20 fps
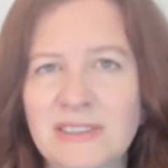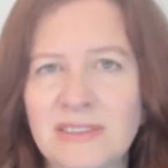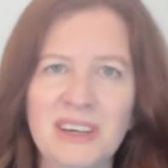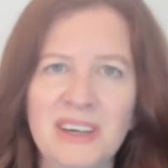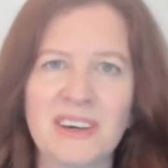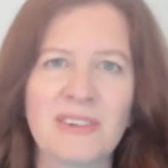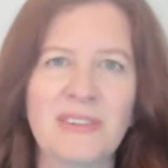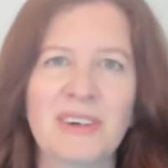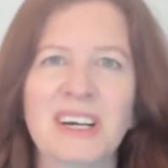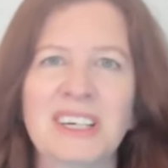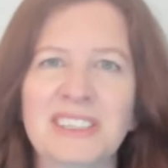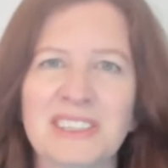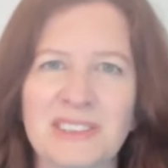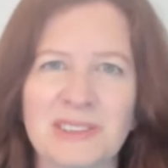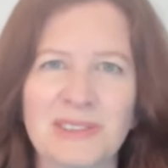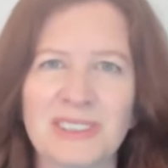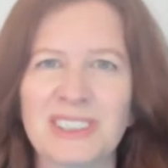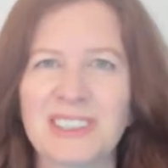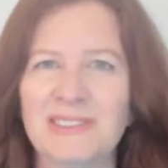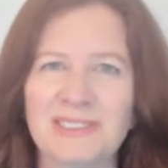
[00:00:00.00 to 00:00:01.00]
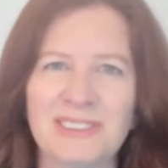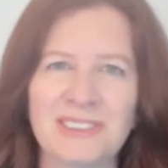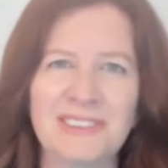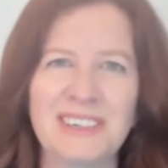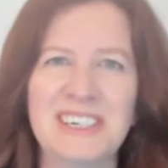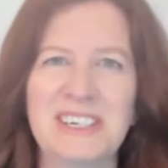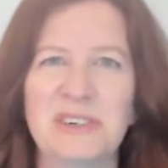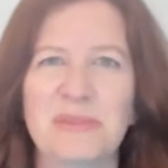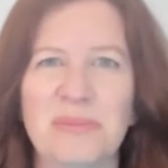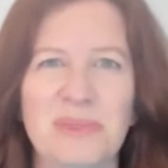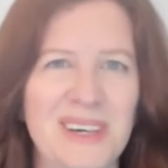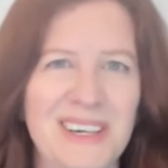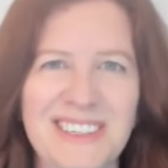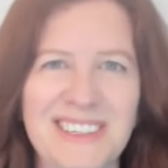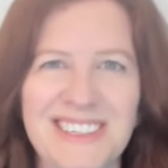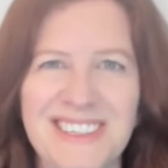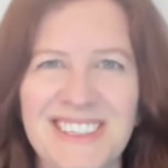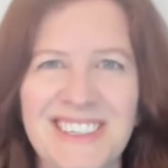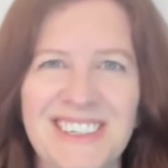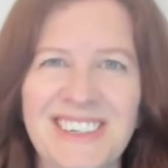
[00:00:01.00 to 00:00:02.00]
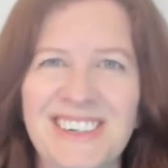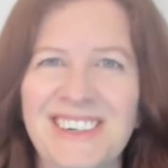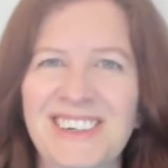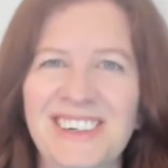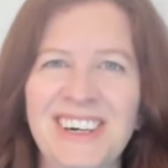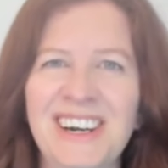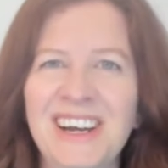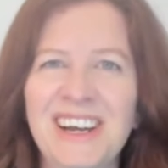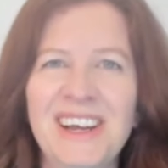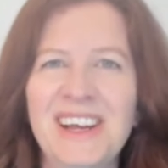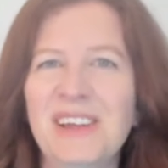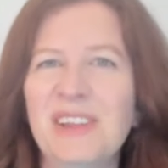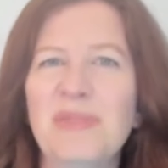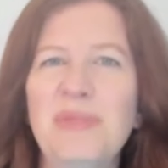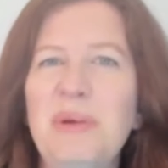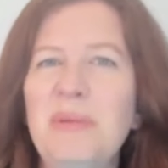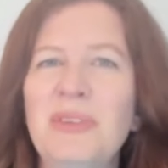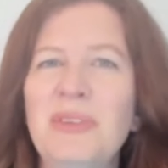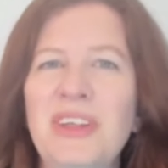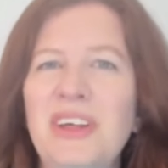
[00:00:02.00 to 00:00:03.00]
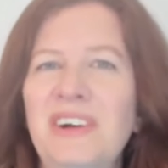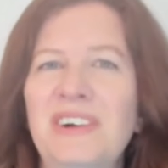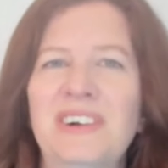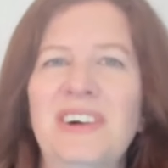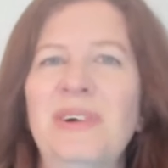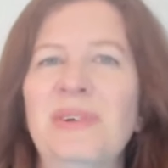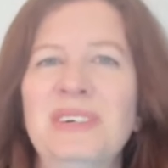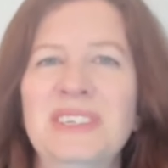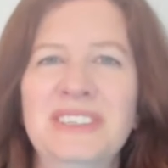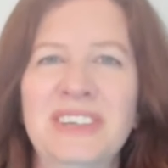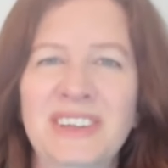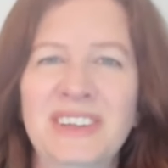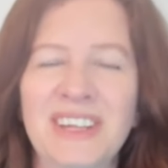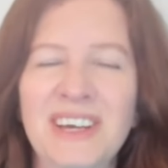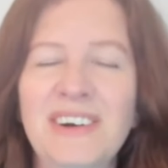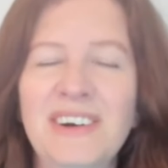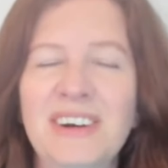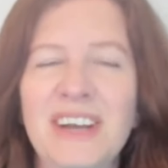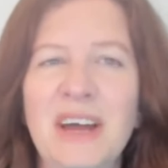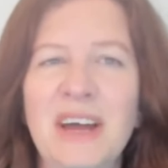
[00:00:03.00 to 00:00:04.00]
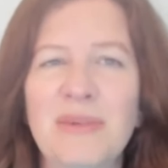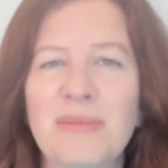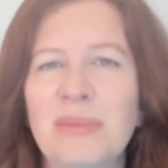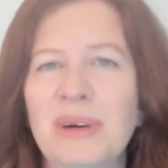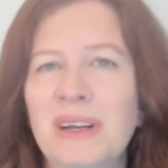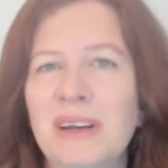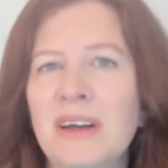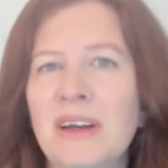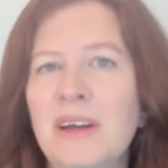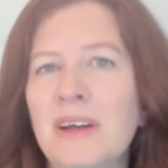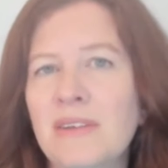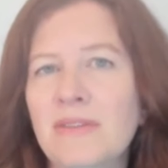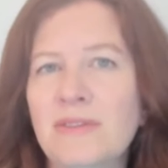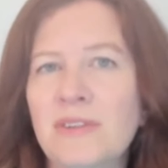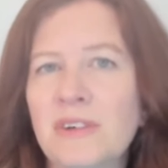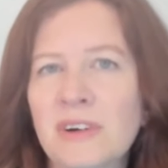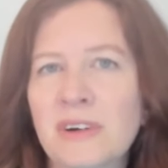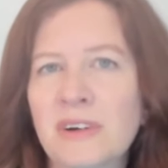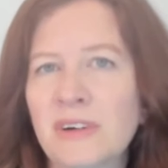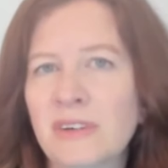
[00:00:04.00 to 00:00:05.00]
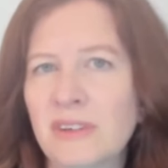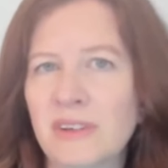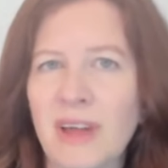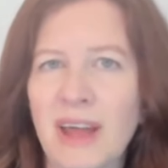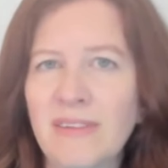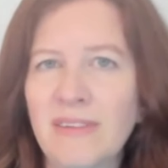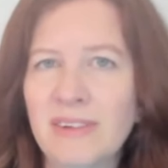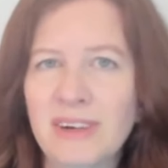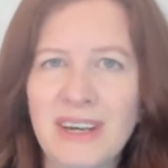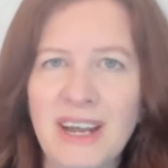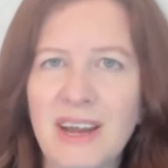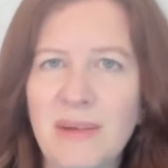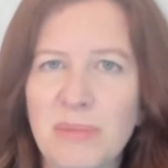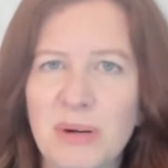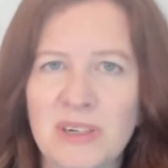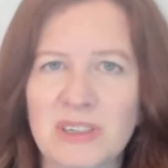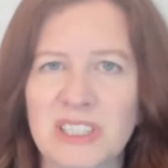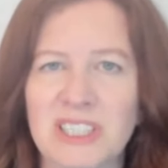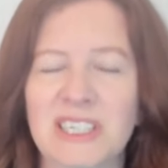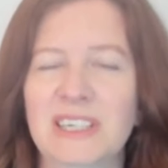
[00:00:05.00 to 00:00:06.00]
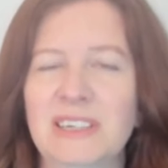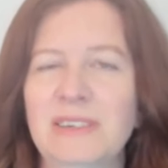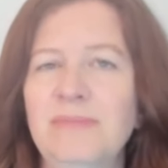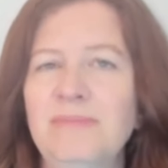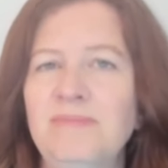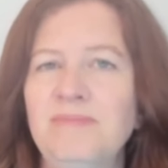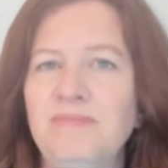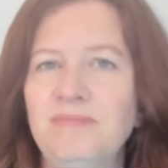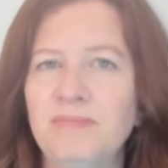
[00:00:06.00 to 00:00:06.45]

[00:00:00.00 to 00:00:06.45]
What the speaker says: It could write stories for Richard Branson or people that are always on the internet, but for the everyday person,